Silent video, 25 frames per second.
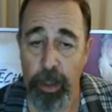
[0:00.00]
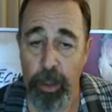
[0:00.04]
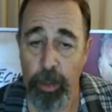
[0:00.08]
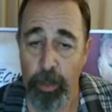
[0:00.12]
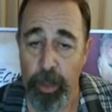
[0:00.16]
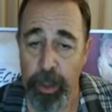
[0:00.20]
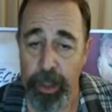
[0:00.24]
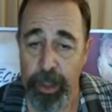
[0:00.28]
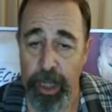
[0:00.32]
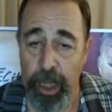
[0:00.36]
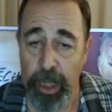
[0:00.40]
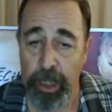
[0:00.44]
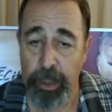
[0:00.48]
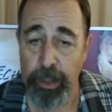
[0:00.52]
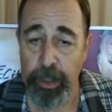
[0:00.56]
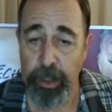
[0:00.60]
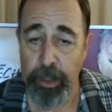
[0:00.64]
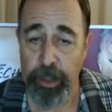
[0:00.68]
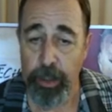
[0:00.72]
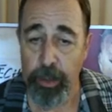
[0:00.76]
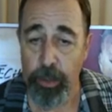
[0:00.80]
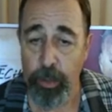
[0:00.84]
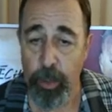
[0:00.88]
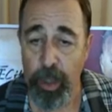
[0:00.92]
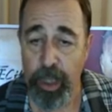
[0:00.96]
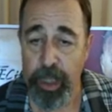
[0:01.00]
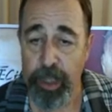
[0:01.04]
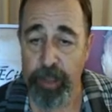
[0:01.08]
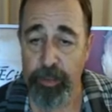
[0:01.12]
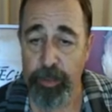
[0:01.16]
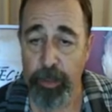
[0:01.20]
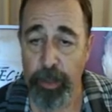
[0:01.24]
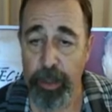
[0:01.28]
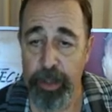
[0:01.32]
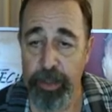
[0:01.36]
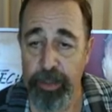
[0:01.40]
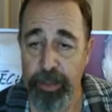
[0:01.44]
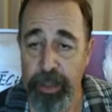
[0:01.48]
which ended in
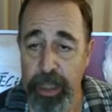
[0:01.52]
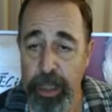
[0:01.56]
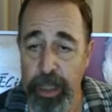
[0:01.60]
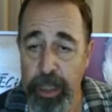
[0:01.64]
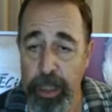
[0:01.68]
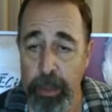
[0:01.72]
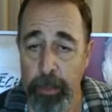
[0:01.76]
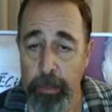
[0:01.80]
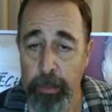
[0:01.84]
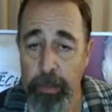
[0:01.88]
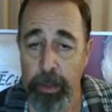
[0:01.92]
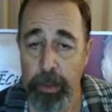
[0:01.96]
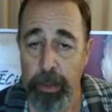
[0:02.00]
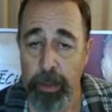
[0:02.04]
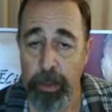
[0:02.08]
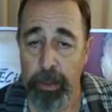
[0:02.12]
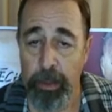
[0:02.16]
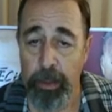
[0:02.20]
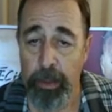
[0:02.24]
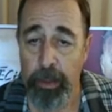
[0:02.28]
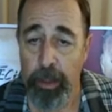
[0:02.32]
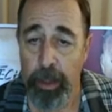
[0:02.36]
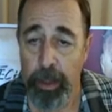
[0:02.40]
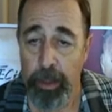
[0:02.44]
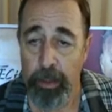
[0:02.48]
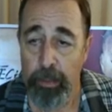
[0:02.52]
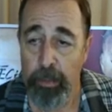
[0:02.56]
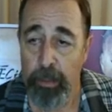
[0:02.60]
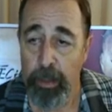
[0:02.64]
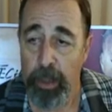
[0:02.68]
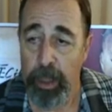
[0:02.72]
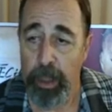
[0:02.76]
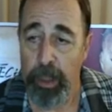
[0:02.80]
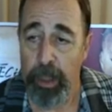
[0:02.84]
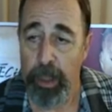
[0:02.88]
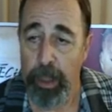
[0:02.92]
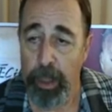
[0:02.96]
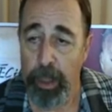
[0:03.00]
2014. It